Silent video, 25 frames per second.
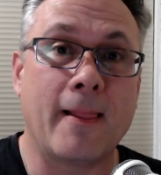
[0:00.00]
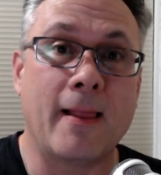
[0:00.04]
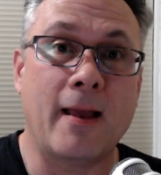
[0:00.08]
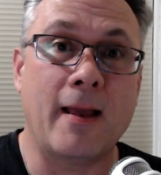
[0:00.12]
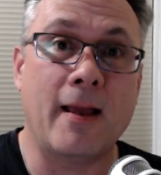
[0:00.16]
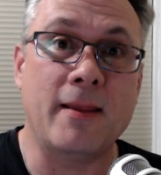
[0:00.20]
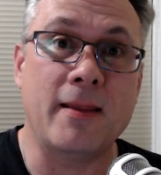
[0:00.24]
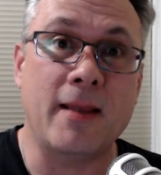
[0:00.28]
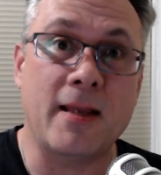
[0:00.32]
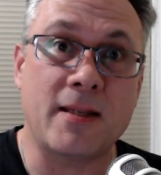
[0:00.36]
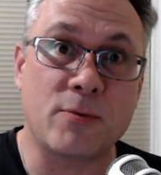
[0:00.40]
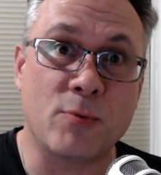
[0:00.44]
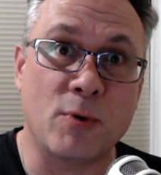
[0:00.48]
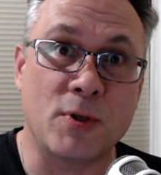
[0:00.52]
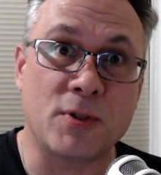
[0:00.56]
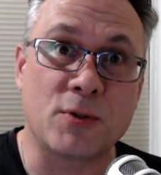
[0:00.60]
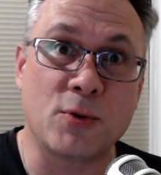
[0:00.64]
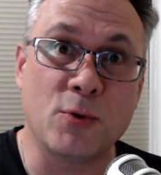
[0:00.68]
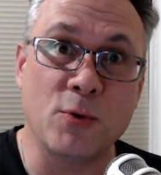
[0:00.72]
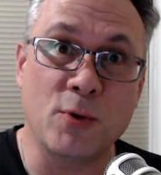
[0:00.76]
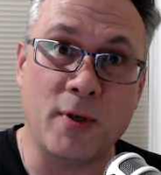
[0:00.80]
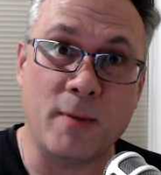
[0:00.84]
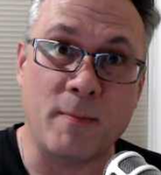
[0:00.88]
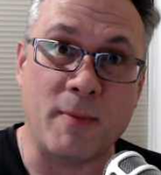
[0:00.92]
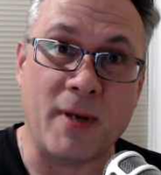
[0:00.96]
And that's what's
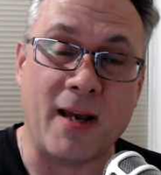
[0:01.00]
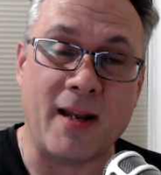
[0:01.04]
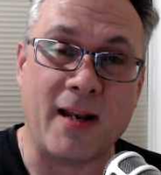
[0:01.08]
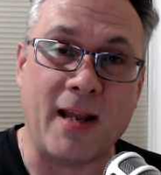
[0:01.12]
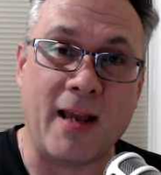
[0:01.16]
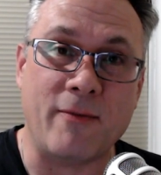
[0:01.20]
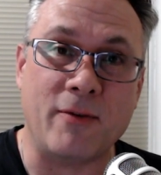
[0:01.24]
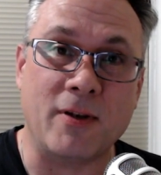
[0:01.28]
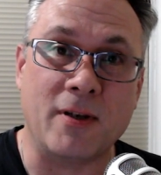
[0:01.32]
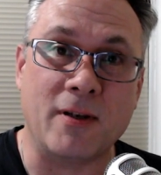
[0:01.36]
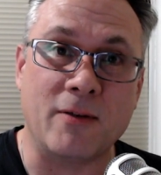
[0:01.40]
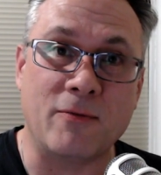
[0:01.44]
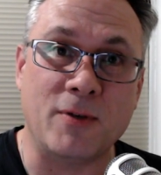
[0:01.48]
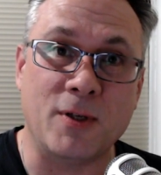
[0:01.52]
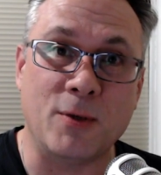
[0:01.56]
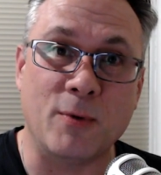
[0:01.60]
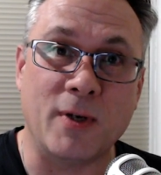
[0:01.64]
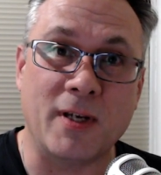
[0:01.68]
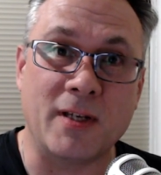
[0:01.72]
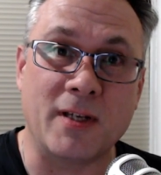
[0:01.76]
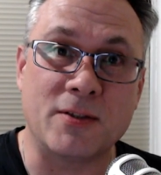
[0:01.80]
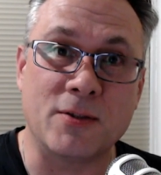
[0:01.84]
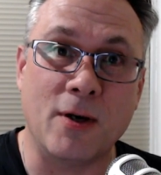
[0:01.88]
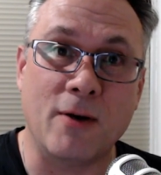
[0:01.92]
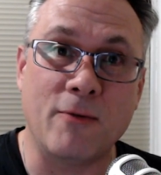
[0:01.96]
good about having a few
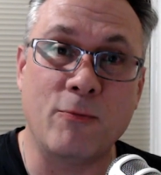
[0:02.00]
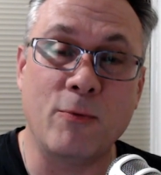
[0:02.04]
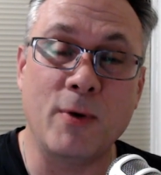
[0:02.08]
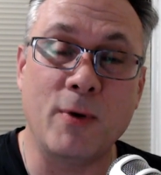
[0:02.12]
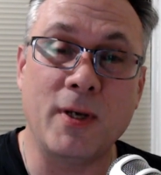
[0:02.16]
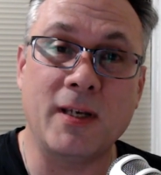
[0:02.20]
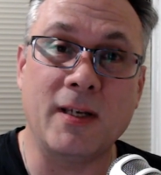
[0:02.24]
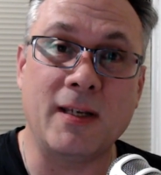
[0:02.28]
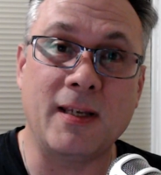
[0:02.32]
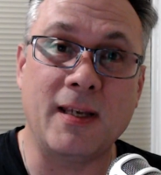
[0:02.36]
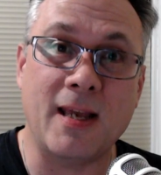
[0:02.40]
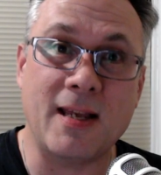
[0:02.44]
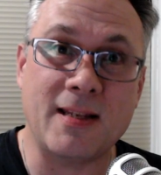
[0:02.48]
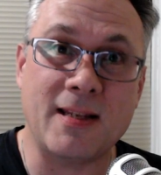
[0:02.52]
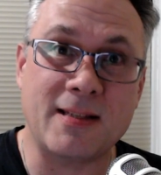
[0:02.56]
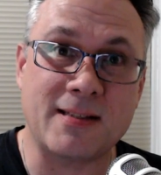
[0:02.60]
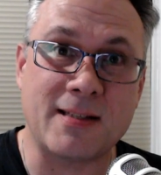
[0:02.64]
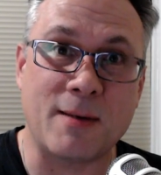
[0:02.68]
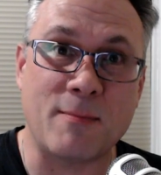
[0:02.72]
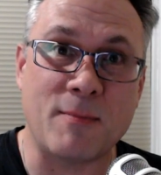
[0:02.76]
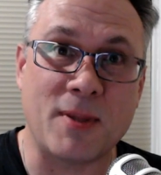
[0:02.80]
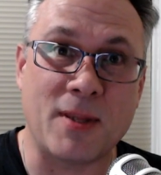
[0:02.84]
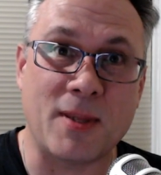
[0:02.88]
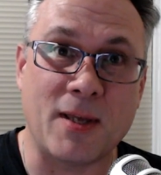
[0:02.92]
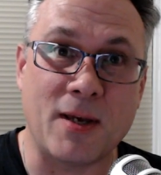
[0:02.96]
weeks off. We can get
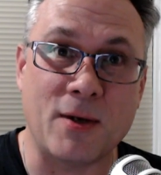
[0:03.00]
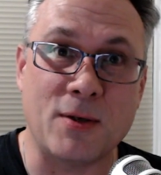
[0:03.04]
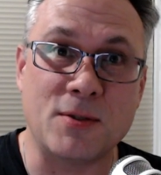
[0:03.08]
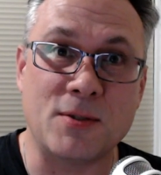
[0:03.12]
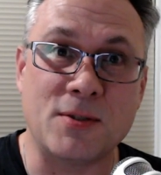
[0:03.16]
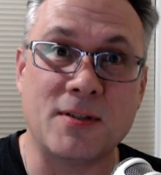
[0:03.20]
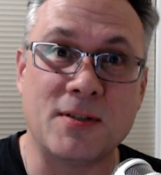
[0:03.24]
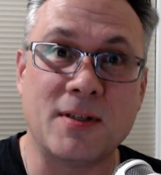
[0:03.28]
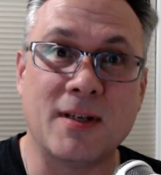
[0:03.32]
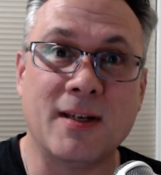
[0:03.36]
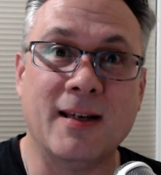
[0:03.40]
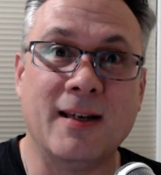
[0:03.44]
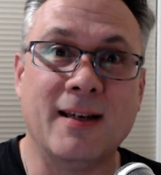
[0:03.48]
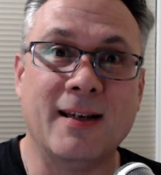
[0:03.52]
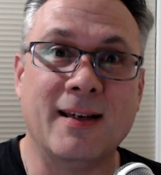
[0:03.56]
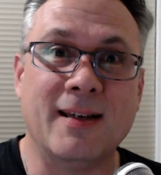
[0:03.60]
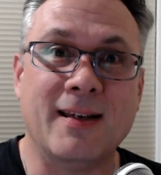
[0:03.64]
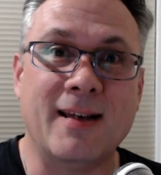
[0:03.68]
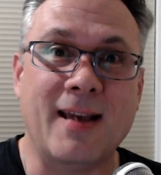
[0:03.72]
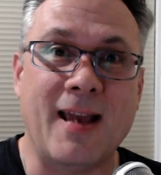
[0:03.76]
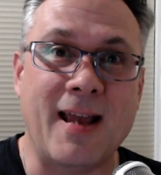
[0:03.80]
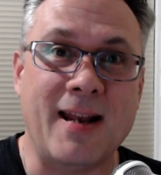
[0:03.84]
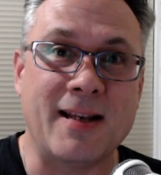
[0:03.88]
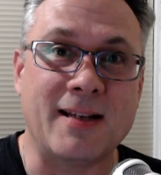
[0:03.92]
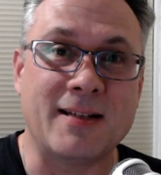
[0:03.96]
some of those
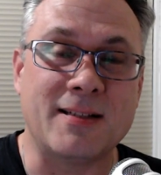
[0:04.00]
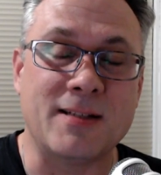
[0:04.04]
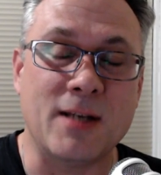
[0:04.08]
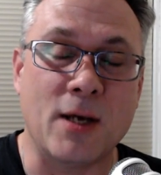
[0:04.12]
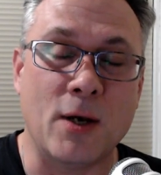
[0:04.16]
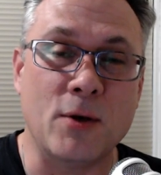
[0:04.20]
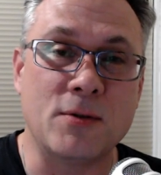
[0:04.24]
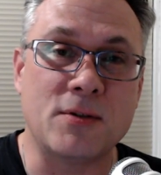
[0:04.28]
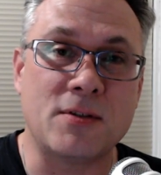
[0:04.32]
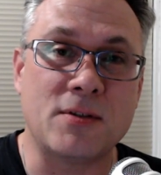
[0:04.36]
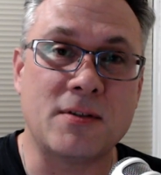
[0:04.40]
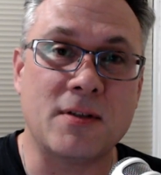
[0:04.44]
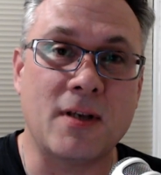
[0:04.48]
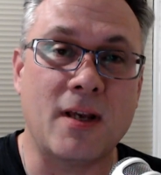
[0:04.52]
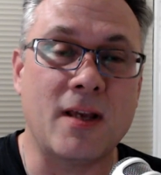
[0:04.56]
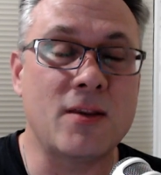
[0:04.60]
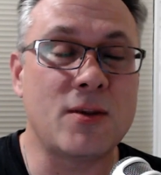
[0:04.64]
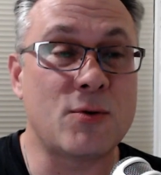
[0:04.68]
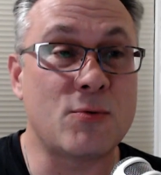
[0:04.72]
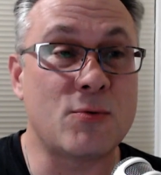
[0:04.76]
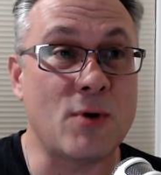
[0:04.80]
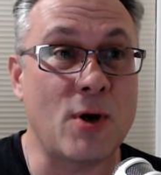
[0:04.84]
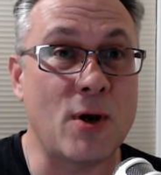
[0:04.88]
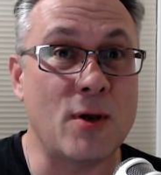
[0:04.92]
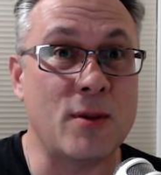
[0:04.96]
anecdotes and
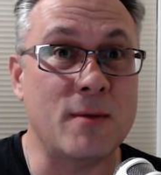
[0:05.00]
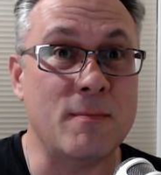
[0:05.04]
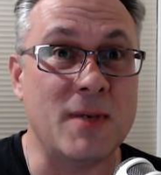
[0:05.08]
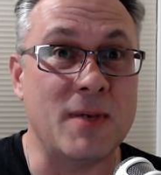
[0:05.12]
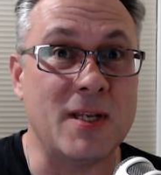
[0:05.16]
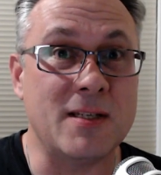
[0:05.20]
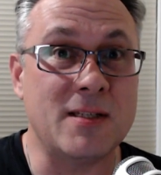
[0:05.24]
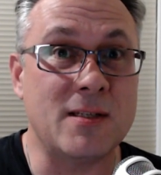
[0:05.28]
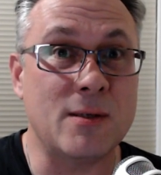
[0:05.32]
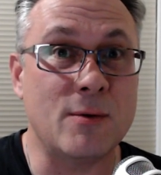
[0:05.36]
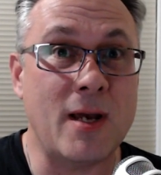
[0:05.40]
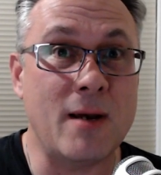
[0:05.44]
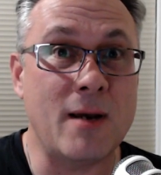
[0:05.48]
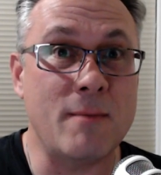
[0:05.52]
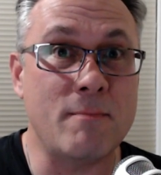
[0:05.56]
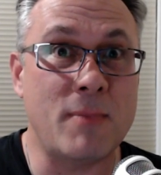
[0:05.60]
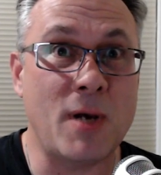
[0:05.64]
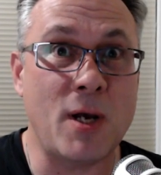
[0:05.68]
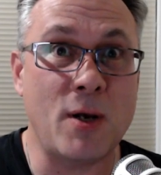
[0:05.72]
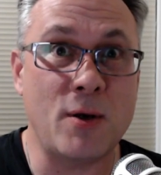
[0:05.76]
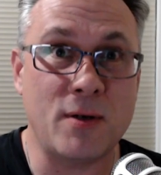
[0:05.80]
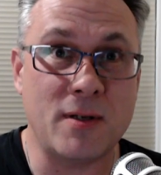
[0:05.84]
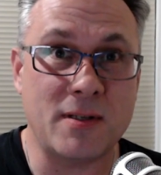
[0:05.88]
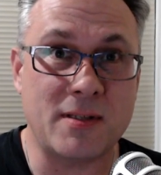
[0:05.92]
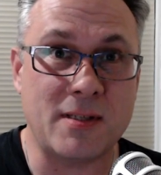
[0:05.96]
throw them into our
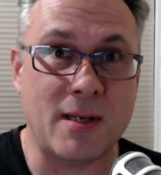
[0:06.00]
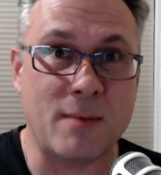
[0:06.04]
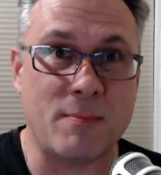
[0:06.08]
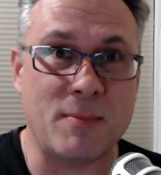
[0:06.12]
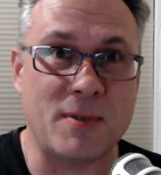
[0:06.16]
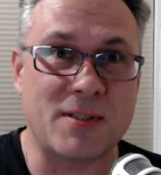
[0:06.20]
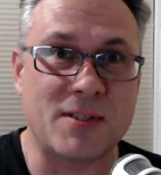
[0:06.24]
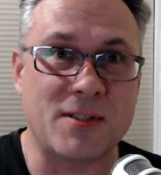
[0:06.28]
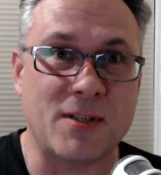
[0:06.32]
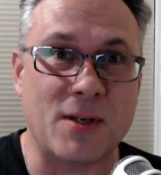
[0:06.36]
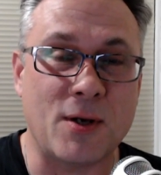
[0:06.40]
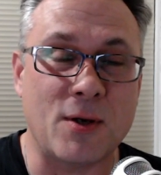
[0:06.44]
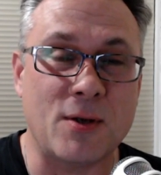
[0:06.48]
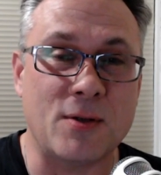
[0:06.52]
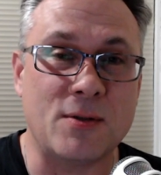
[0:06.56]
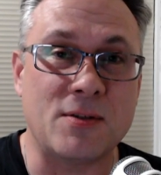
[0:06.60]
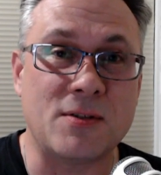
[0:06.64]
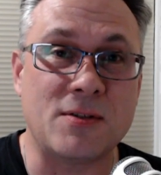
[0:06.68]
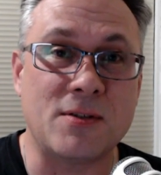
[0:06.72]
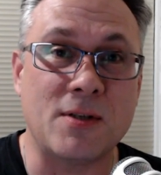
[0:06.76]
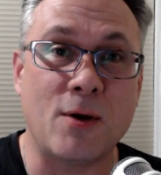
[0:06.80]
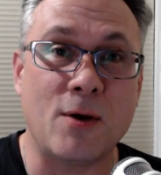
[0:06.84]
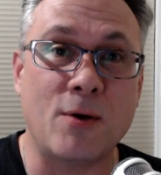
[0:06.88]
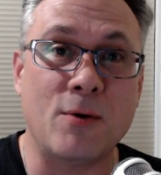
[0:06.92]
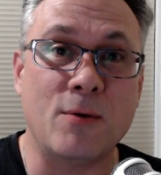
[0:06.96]
bonus episodes.
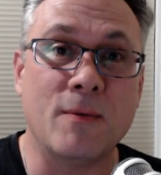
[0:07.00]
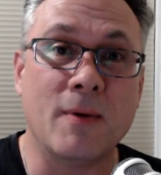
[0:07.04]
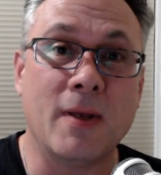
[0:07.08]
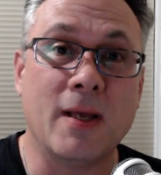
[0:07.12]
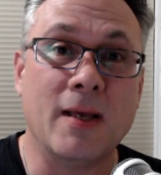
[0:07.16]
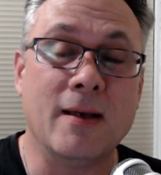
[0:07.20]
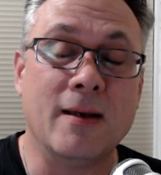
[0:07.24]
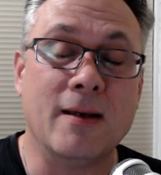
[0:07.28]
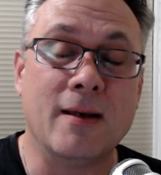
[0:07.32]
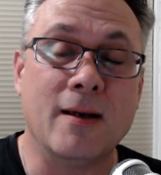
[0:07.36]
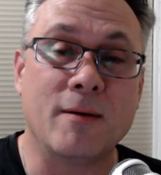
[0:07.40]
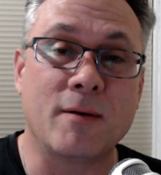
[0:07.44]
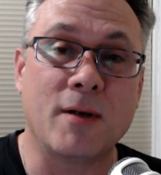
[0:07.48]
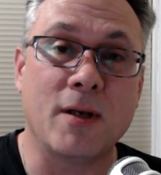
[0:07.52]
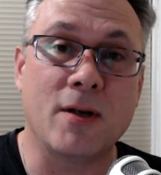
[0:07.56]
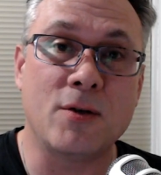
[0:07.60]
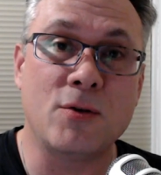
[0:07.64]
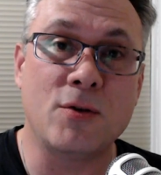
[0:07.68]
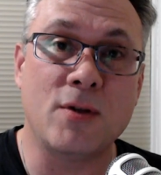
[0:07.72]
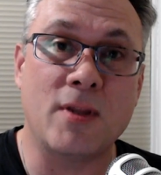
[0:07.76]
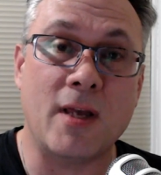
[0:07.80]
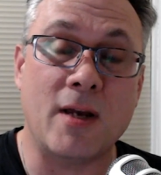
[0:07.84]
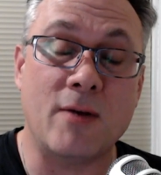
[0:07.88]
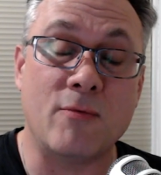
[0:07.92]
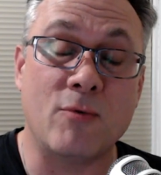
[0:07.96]
So I'm going to
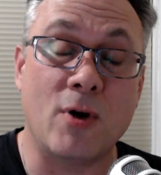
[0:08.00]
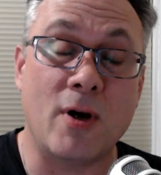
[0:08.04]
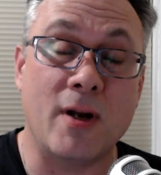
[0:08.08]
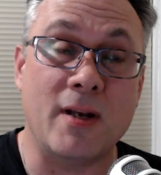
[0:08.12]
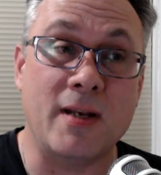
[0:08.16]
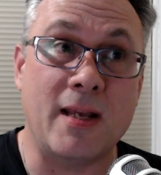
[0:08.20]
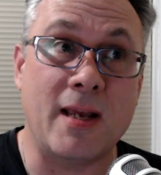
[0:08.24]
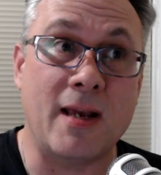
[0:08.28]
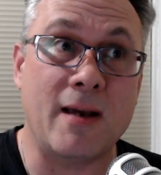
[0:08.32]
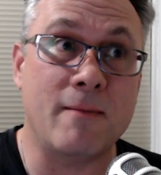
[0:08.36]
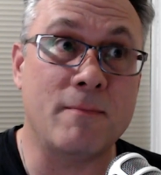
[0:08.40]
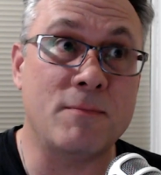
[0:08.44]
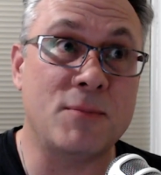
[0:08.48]
do that right now.